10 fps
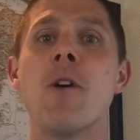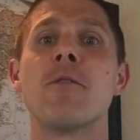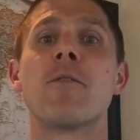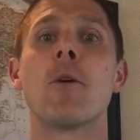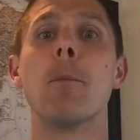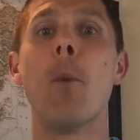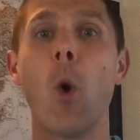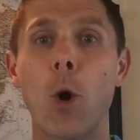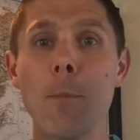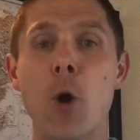for
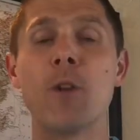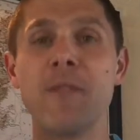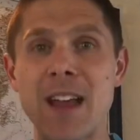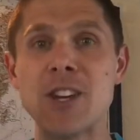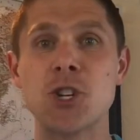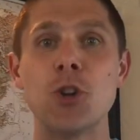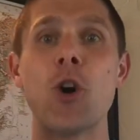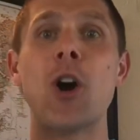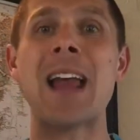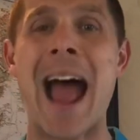more motivation on